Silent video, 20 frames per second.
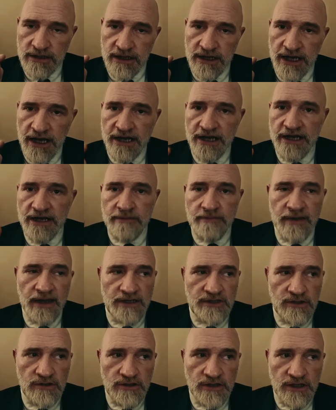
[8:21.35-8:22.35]
It had an
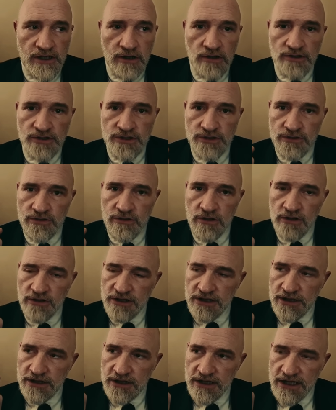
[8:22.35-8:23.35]
impact on the culture,
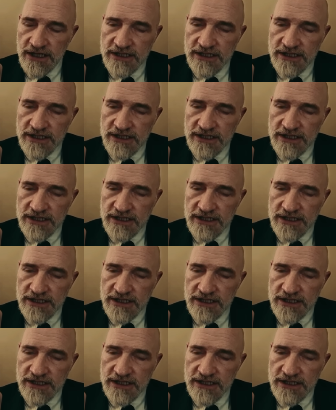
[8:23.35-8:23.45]
on the